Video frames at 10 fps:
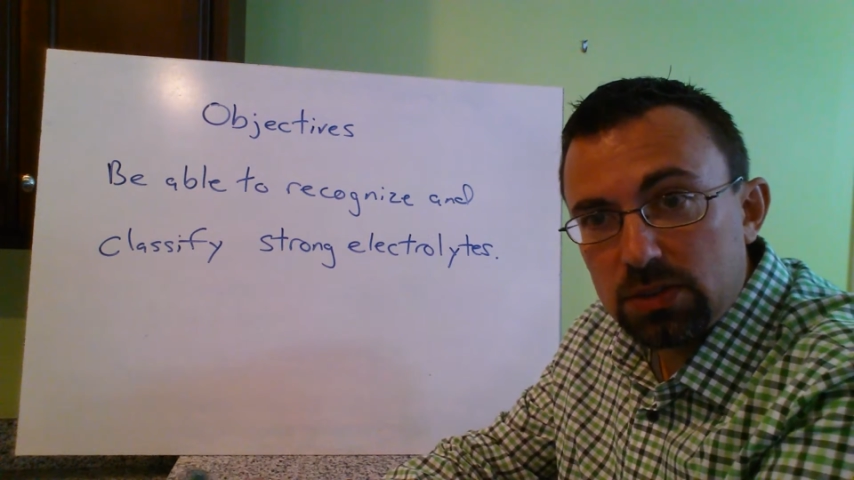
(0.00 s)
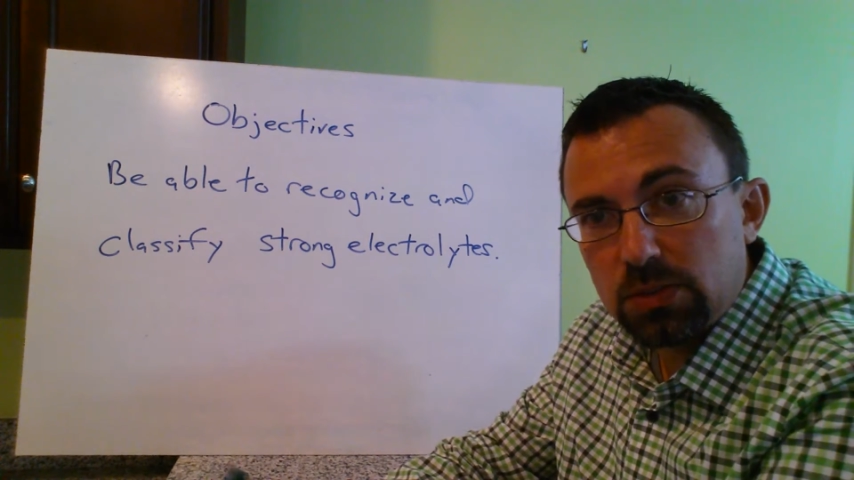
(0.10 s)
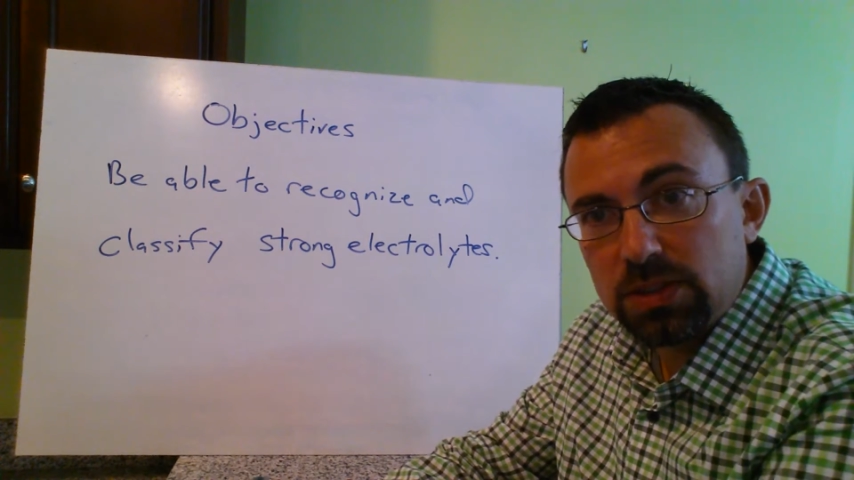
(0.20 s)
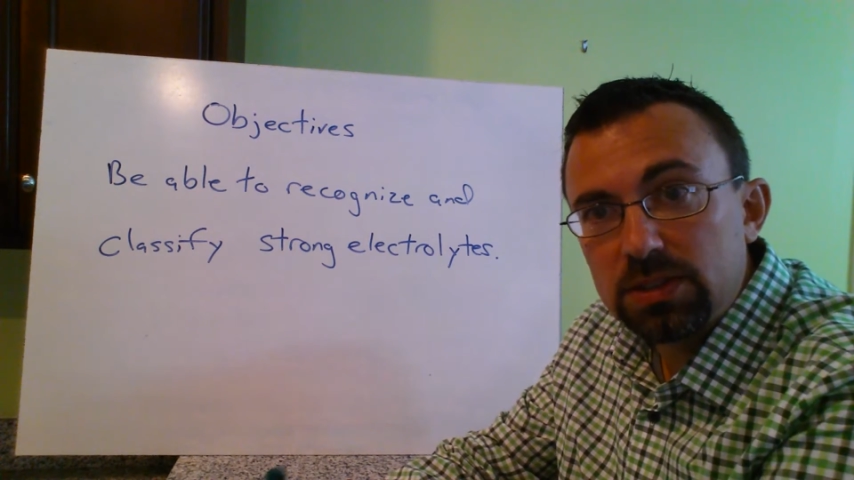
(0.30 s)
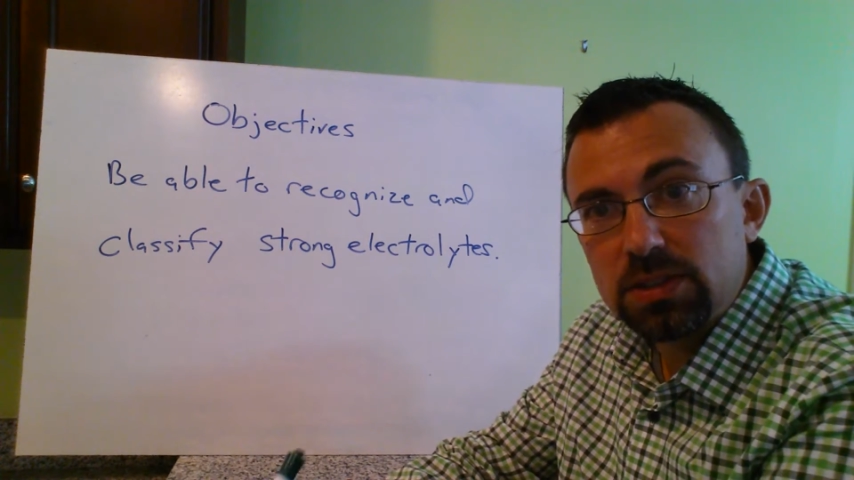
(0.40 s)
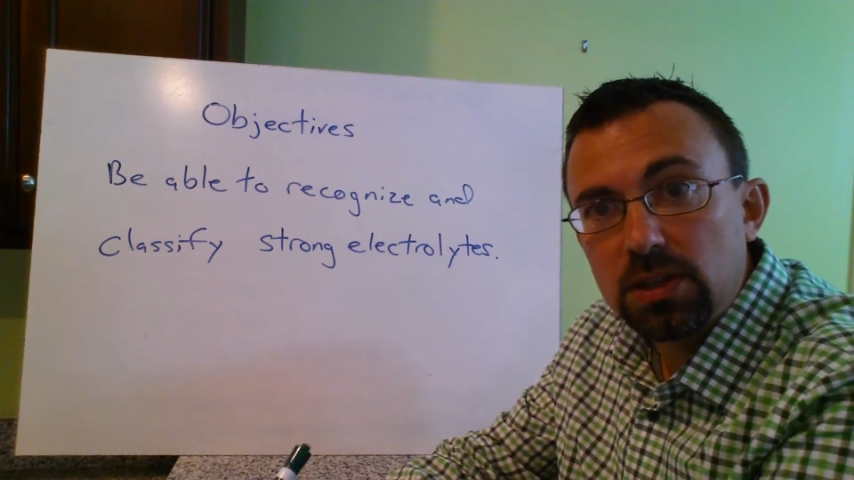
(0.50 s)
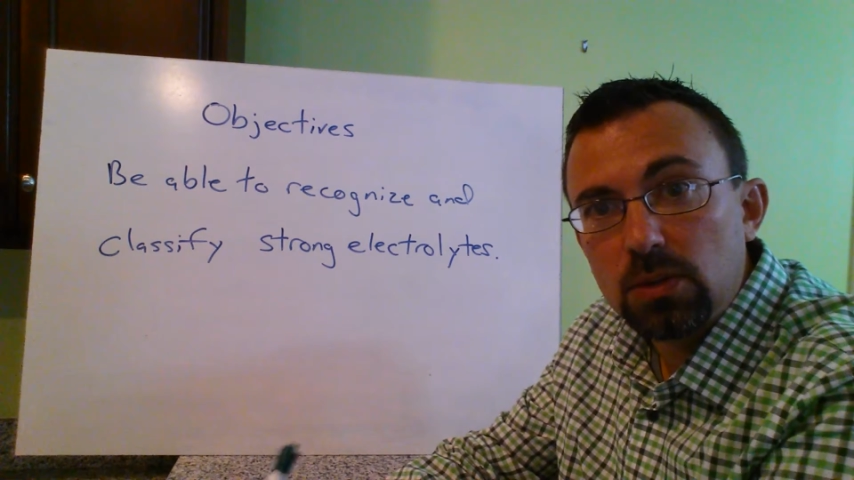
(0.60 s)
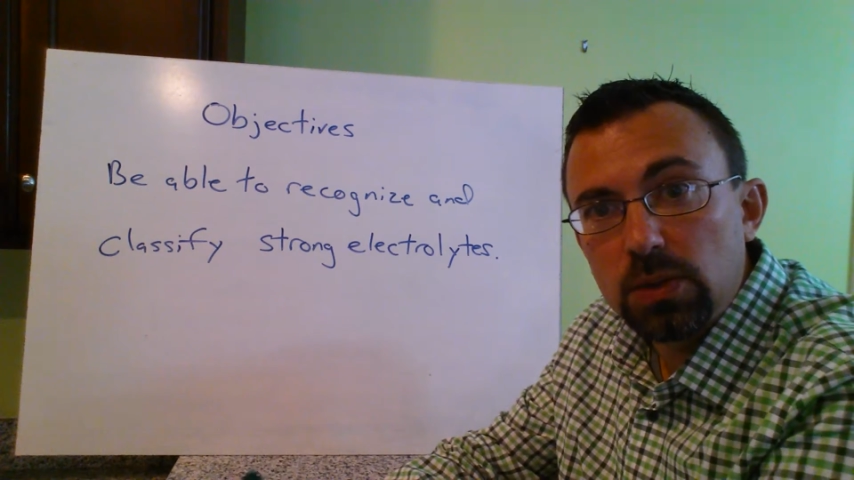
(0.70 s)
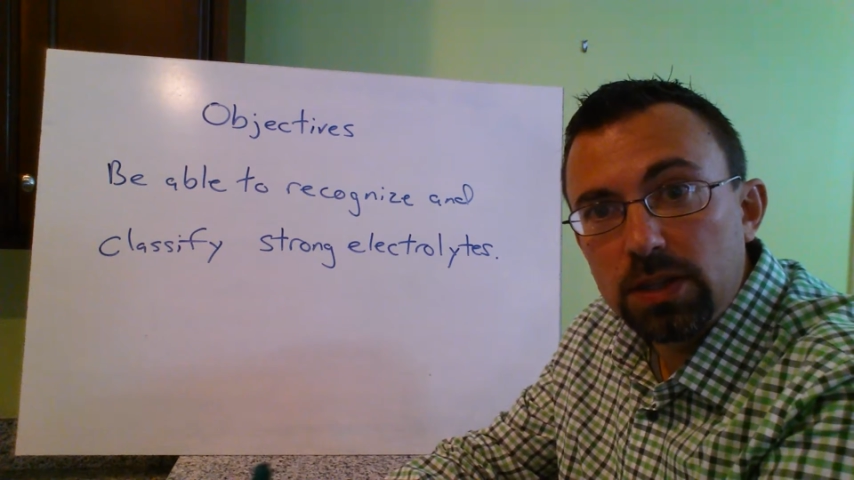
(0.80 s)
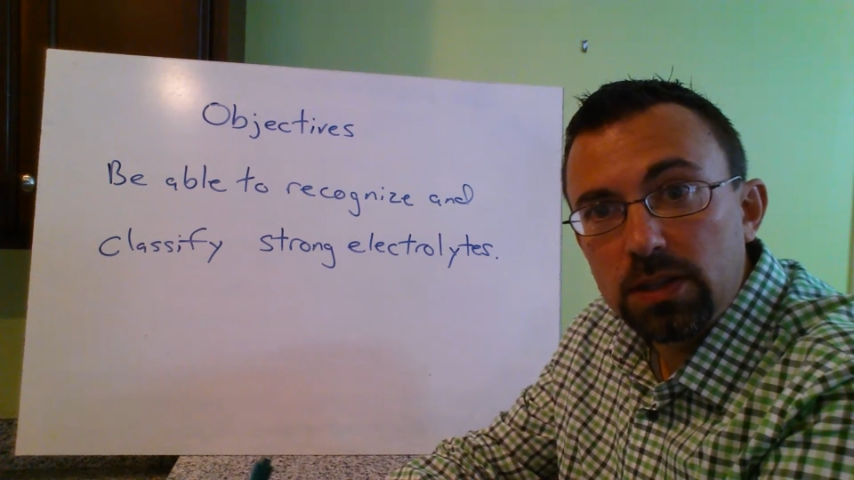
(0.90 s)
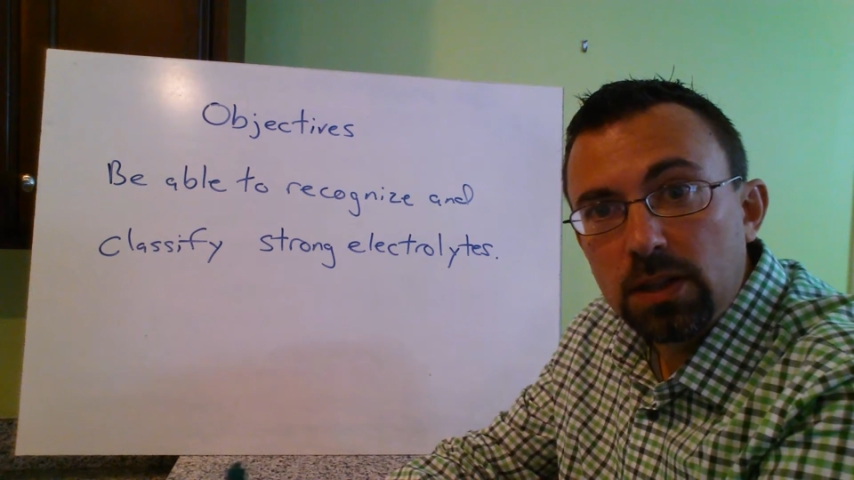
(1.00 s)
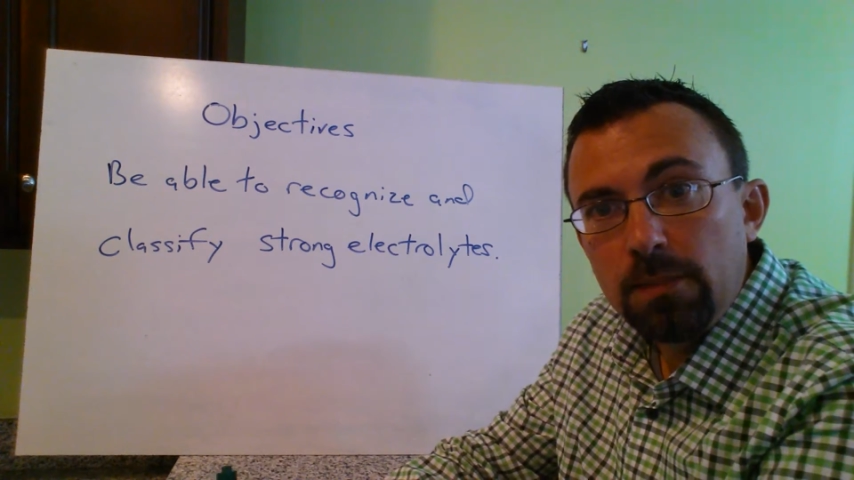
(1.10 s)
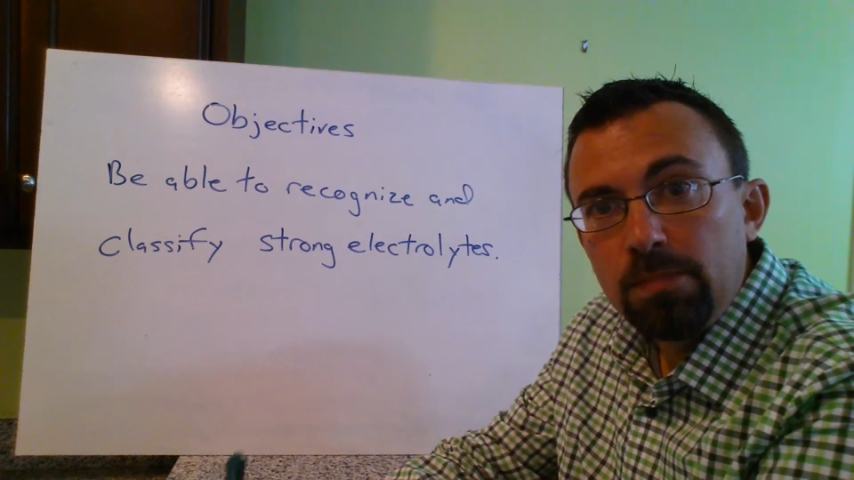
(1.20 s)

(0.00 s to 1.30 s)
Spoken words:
So we're going to start with